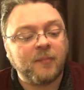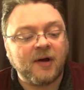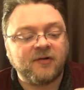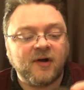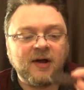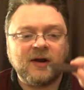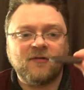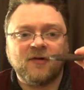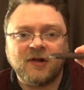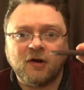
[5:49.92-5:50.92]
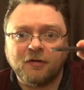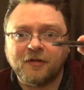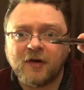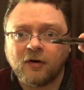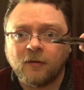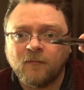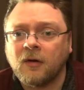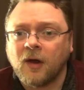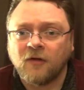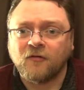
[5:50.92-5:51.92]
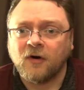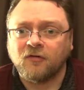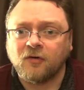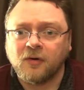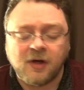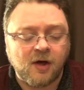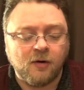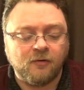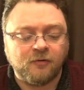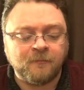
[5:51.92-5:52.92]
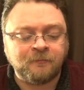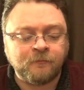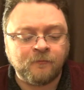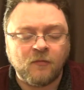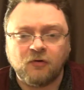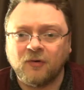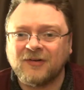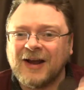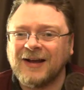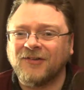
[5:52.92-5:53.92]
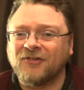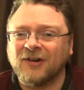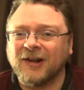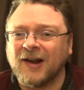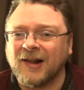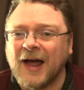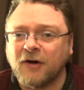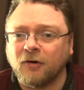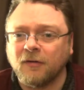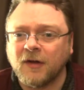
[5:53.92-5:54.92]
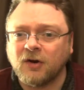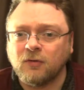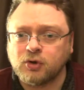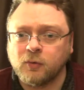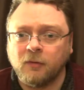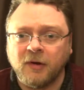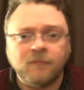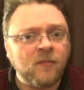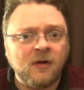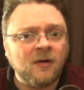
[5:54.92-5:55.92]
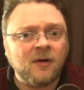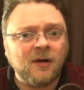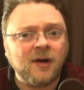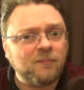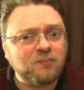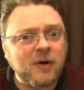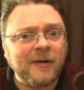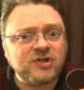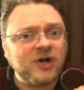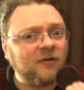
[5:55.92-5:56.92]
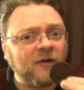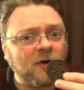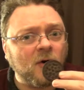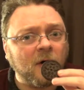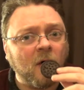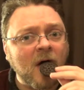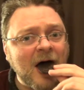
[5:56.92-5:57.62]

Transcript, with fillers: But it is a little thinner as far as the cookie goes, so it tastes a little lighter than usual, but it pretty much tastes like an Oreo.